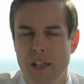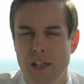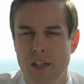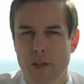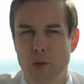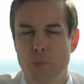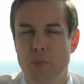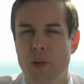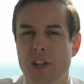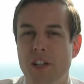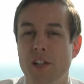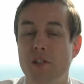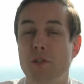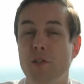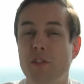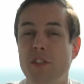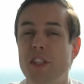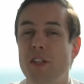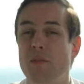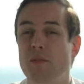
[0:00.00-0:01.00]
Good morning
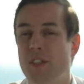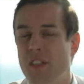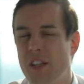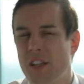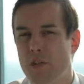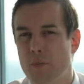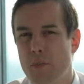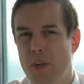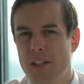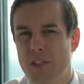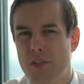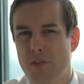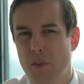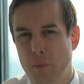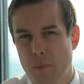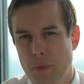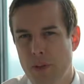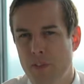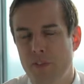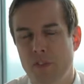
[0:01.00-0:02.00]
to CMC Espresso
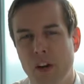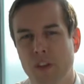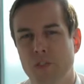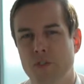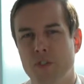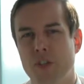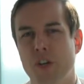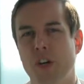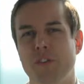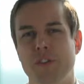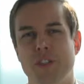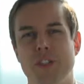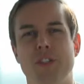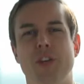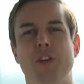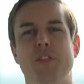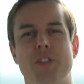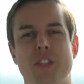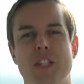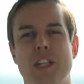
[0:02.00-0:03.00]
from the Frankfurt office
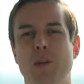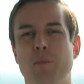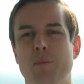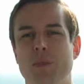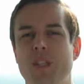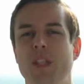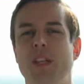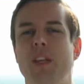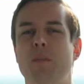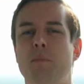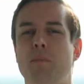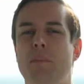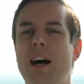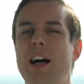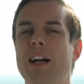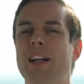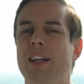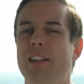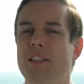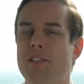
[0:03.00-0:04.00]
of CMC
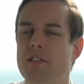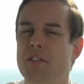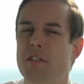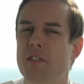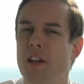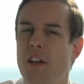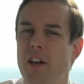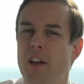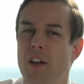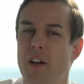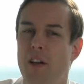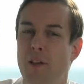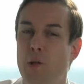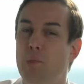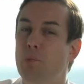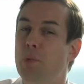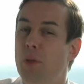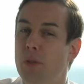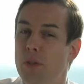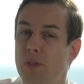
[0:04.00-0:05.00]
Markets. The
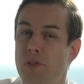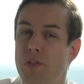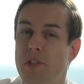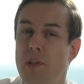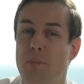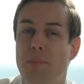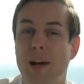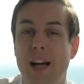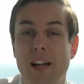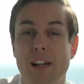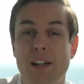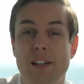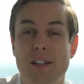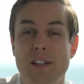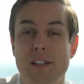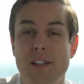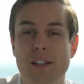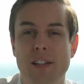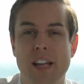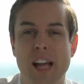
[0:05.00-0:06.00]
bulls, the
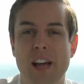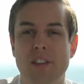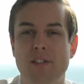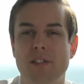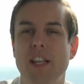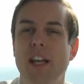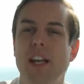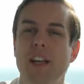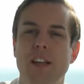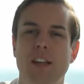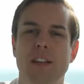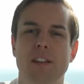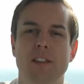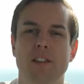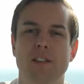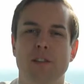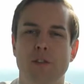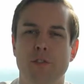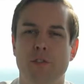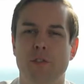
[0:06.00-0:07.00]
buyers, have
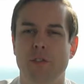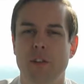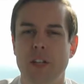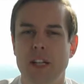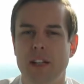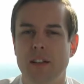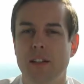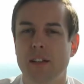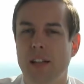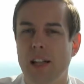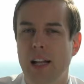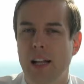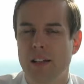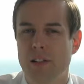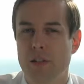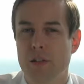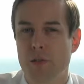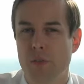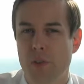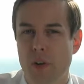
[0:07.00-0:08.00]
taken the free
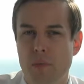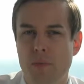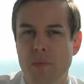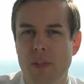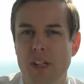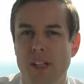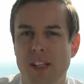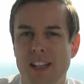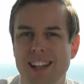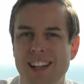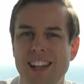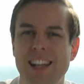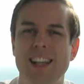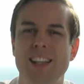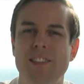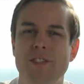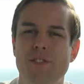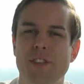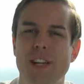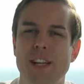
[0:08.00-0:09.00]
lunch from the
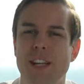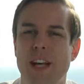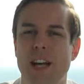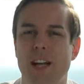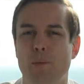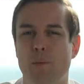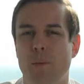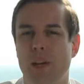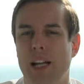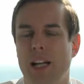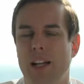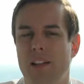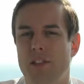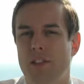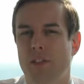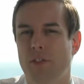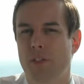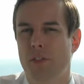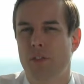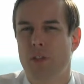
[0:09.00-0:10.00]
delayed rate hike plans
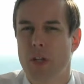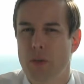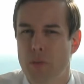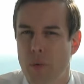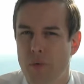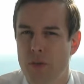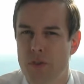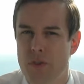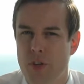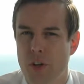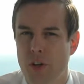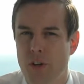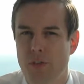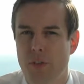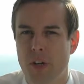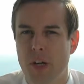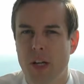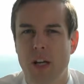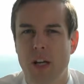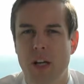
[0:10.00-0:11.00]
of the Federal Reserve
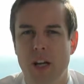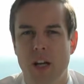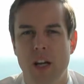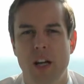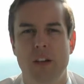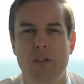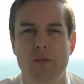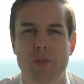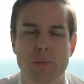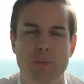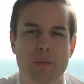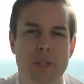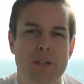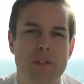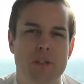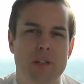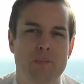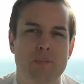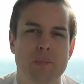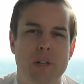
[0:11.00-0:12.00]
and reaped in
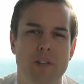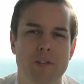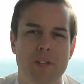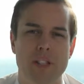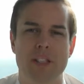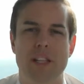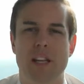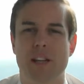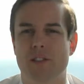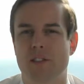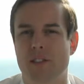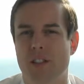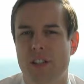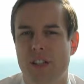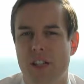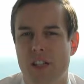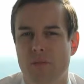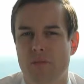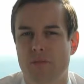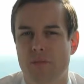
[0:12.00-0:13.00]
some profits
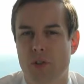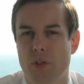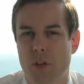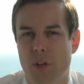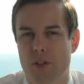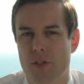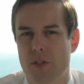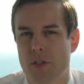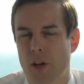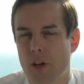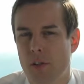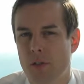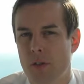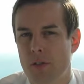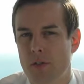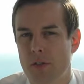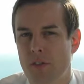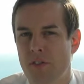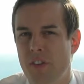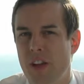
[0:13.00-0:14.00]
yesterday. George
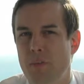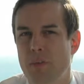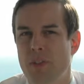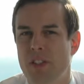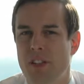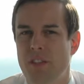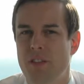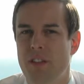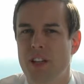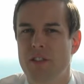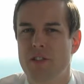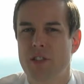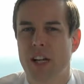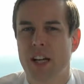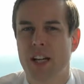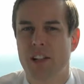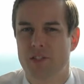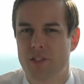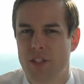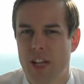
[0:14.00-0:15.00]
Soros, the famous investor,
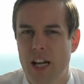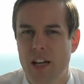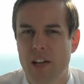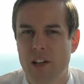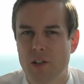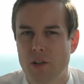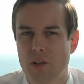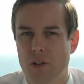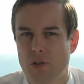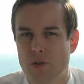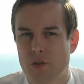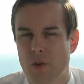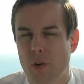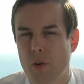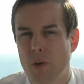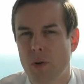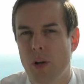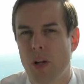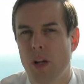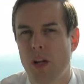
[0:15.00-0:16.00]
has taken
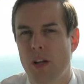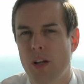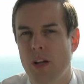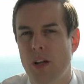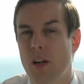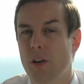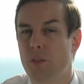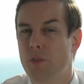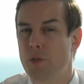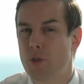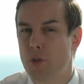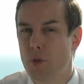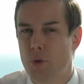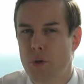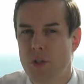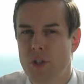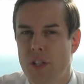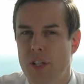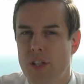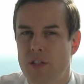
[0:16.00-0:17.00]
control of
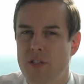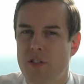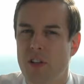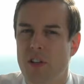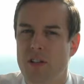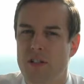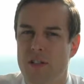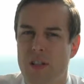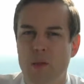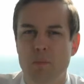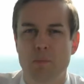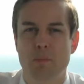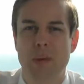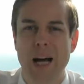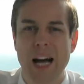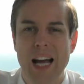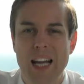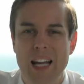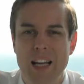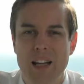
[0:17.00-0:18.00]
shorting stocks and
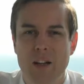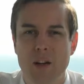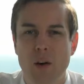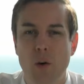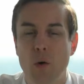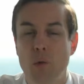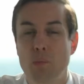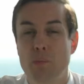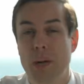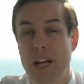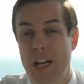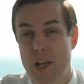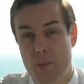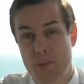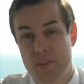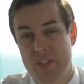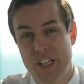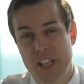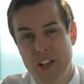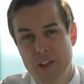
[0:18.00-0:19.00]
buying gold by
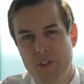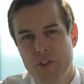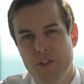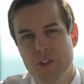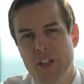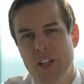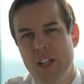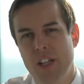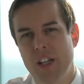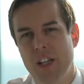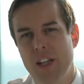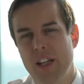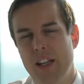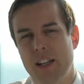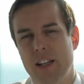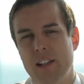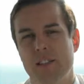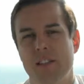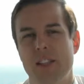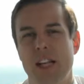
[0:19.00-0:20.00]
himself.
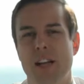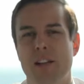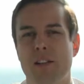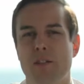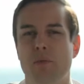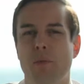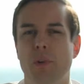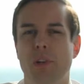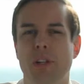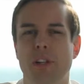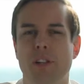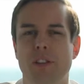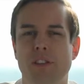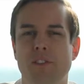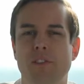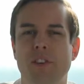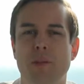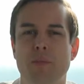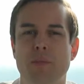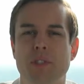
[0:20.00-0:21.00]
At least that is what the
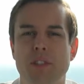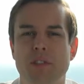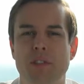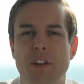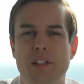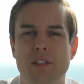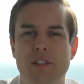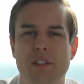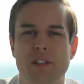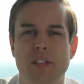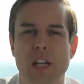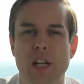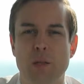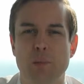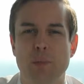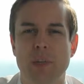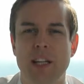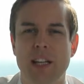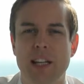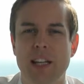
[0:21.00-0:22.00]
famous investors has
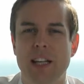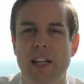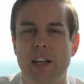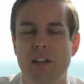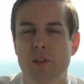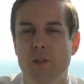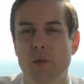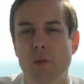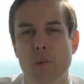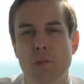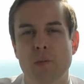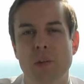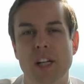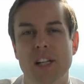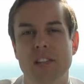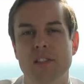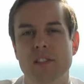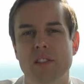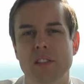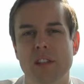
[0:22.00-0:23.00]
been leaking to the
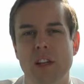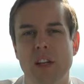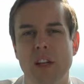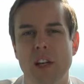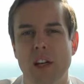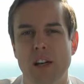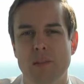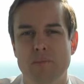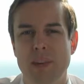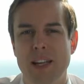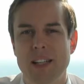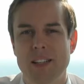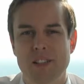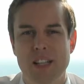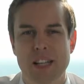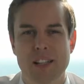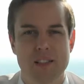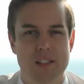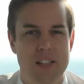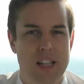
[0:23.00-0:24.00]
press. It makes
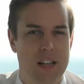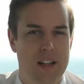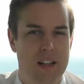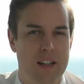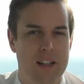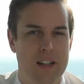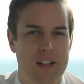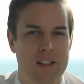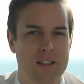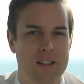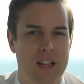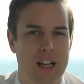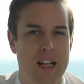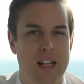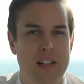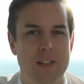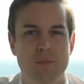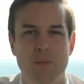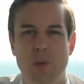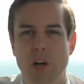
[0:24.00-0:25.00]
sense that he does
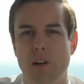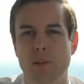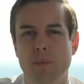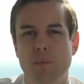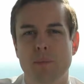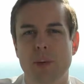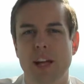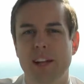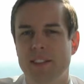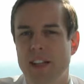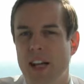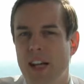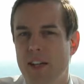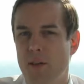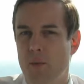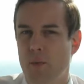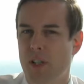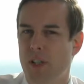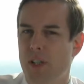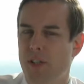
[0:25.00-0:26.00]
that on a
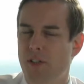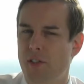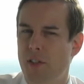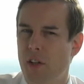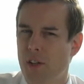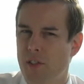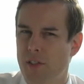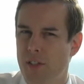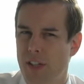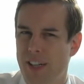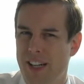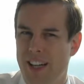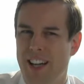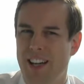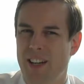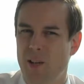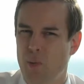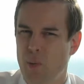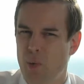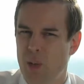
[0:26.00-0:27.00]
day where stocks are
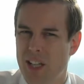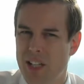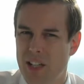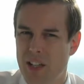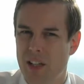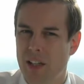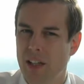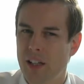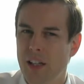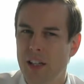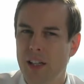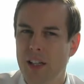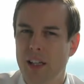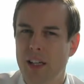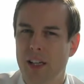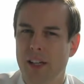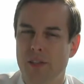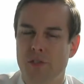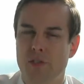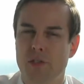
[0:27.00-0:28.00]
getting weaker.
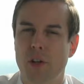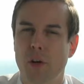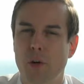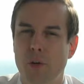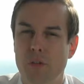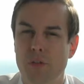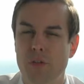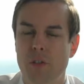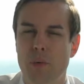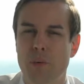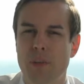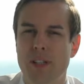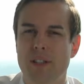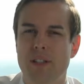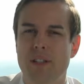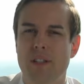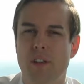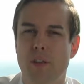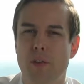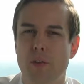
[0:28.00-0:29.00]
It is known from
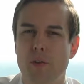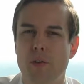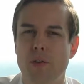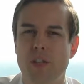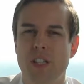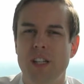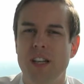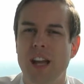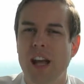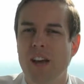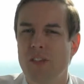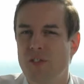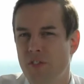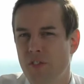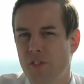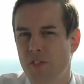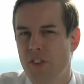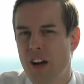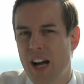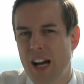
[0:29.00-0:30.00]
his 13F
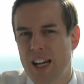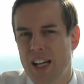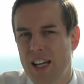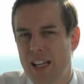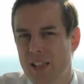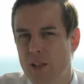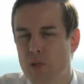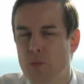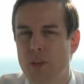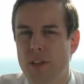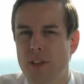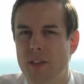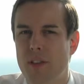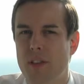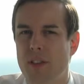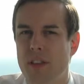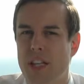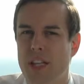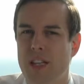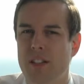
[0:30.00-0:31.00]
filings with
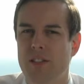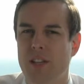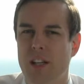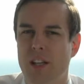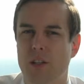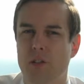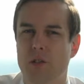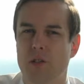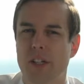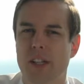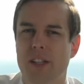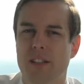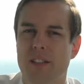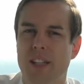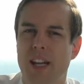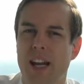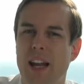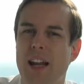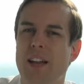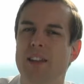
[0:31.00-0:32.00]
the Securities
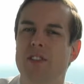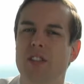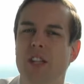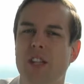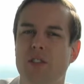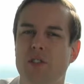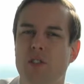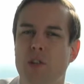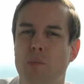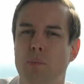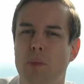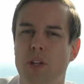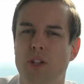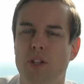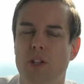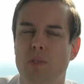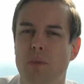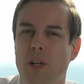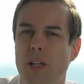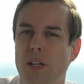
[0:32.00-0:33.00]
and Exchange
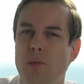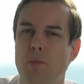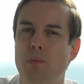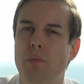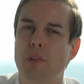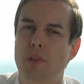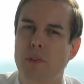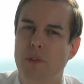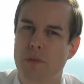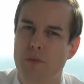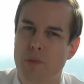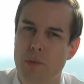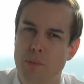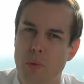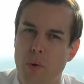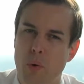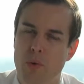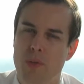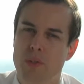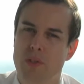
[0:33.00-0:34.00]
Commission, where he
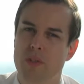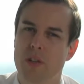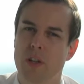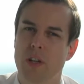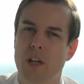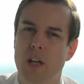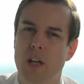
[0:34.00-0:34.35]
reports